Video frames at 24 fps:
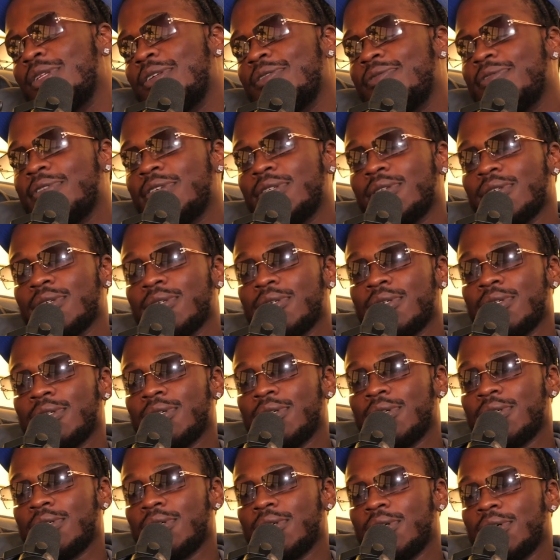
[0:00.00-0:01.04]
living,
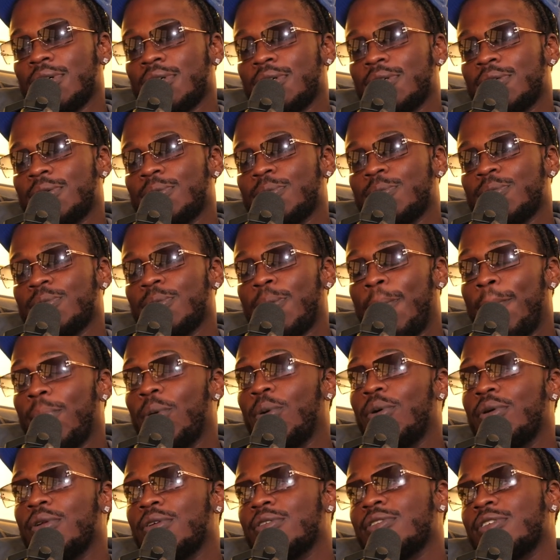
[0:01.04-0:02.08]

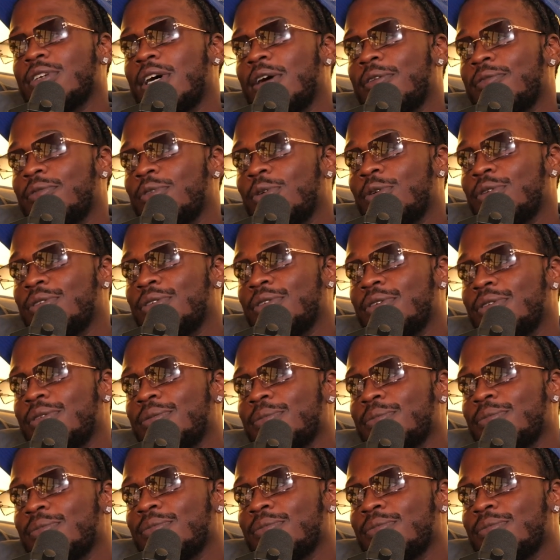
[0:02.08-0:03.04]
born in South London.